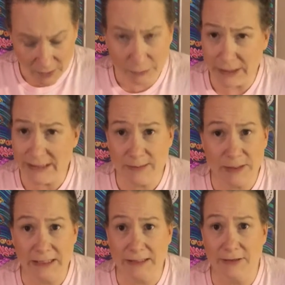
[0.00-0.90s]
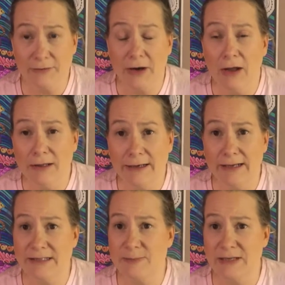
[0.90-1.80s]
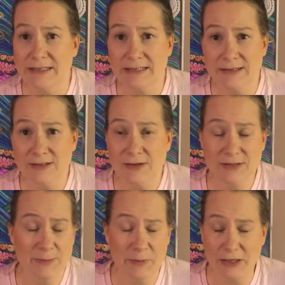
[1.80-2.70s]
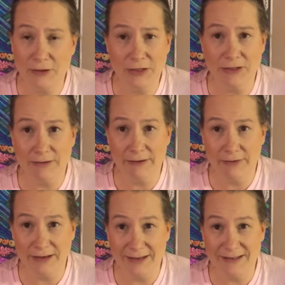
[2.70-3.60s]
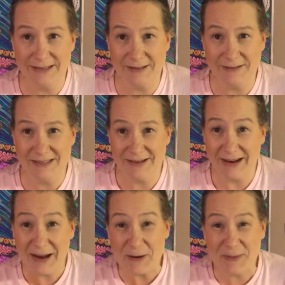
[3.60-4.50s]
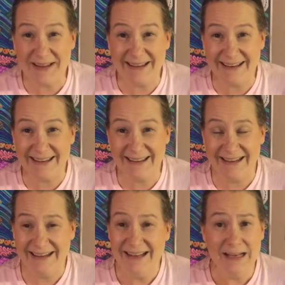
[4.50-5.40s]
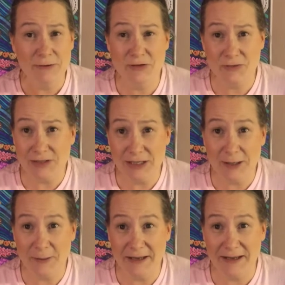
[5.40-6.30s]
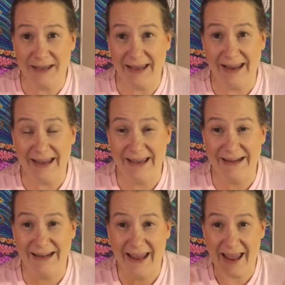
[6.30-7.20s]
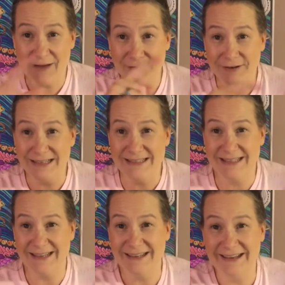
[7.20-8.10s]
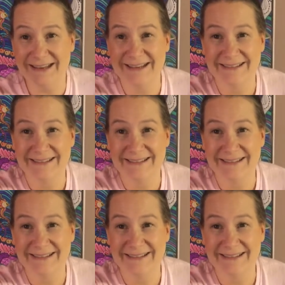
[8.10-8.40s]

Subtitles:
recipe to do for holidays, but it's also something you could do every day too. So I hope you like it. It was really quick, and have a great Sunday.